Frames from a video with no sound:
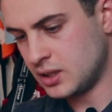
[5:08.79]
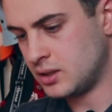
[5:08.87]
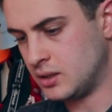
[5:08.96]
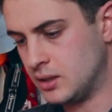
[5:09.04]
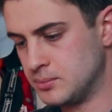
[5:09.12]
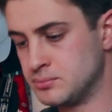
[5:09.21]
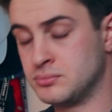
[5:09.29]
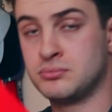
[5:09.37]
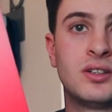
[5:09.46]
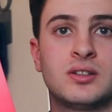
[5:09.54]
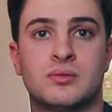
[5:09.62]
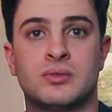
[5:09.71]
I'm
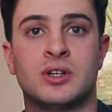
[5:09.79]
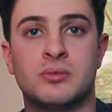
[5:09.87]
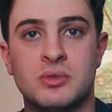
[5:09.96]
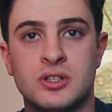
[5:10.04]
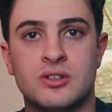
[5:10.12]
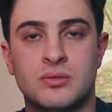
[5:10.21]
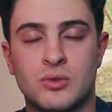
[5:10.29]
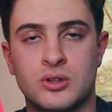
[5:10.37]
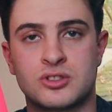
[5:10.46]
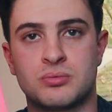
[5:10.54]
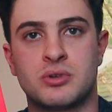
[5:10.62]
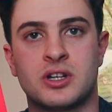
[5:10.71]
going to be
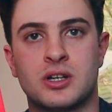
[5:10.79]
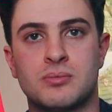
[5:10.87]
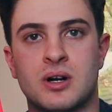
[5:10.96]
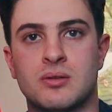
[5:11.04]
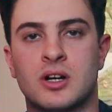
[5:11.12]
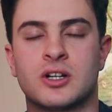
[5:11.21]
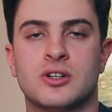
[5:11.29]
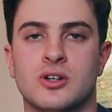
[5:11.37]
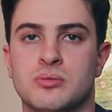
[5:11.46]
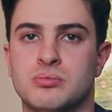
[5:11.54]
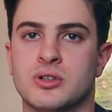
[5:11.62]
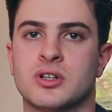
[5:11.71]
also putting in my Rocket
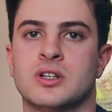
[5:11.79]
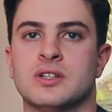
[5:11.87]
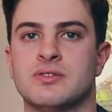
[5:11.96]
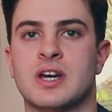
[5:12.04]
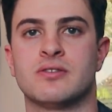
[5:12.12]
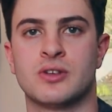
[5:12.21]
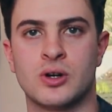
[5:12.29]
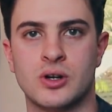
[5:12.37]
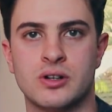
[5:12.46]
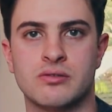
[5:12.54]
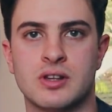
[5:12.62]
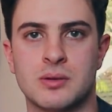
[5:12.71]
notebook. If you haven't
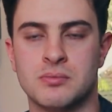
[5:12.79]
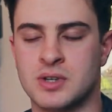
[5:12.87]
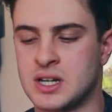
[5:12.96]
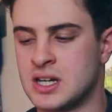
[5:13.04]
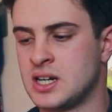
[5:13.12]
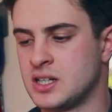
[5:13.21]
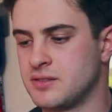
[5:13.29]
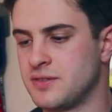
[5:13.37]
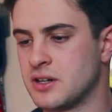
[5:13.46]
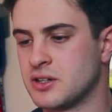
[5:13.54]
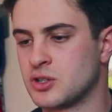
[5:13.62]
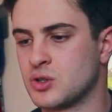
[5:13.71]
heard of them, they're
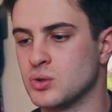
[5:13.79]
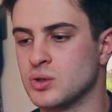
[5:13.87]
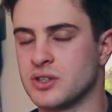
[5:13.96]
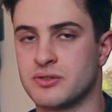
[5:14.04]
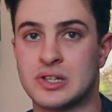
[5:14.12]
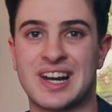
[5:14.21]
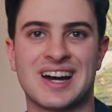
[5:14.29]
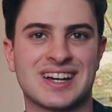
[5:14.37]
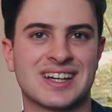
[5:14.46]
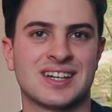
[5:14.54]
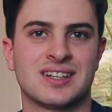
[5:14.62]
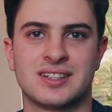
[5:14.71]
very cool. If you
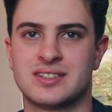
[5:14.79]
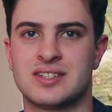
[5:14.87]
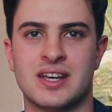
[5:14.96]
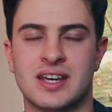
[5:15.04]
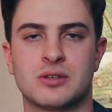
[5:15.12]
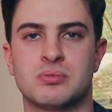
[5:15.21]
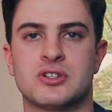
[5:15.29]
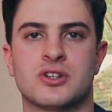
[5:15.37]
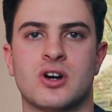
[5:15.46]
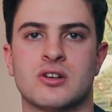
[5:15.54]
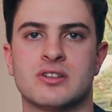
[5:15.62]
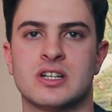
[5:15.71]
like tech but you
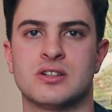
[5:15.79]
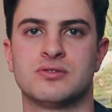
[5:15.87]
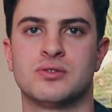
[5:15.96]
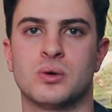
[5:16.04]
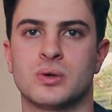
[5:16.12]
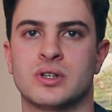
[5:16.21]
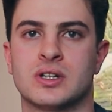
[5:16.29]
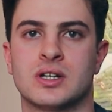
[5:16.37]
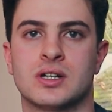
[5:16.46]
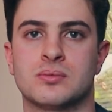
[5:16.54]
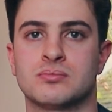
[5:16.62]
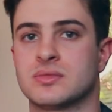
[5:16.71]
can't really afford
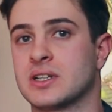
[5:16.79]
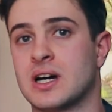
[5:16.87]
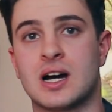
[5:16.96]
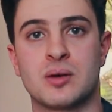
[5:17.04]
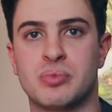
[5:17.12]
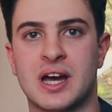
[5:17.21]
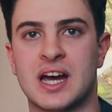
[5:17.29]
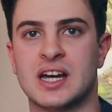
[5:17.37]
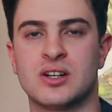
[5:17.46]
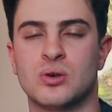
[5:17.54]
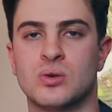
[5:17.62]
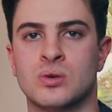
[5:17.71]
an
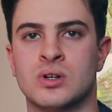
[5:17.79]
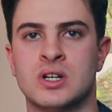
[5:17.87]
iPad or